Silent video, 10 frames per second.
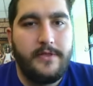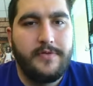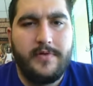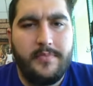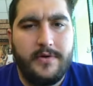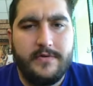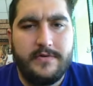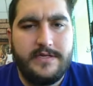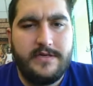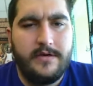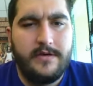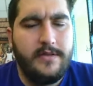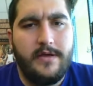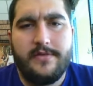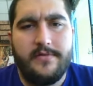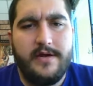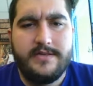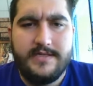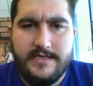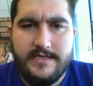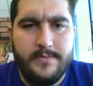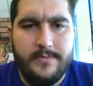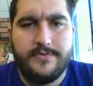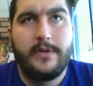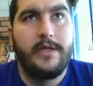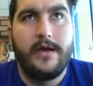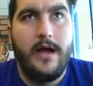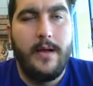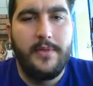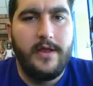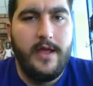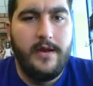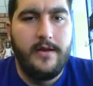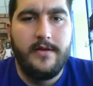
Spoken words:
3 bolts or the 3 nut system is really complicated.